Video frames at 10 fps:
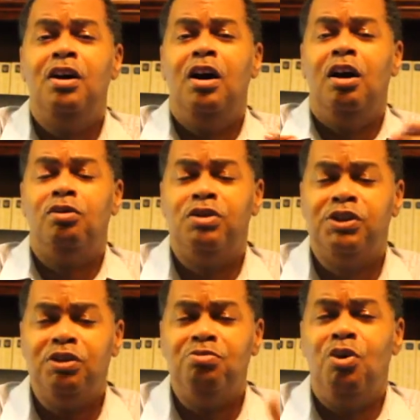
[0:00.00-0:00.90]
a
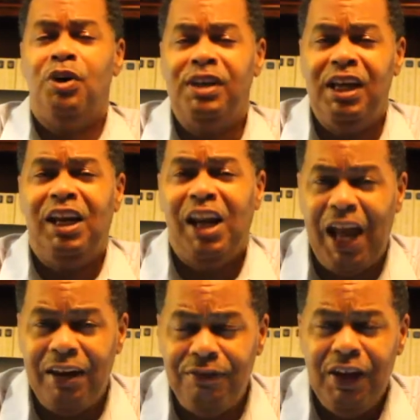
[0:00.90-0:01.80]
Christian born again
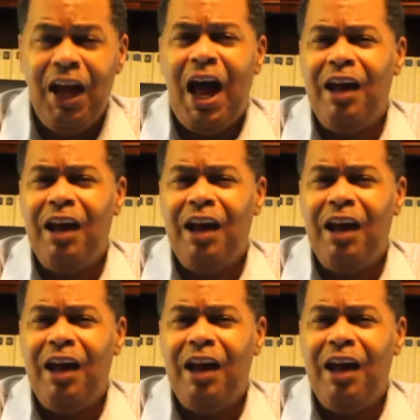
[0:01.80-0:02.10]
life,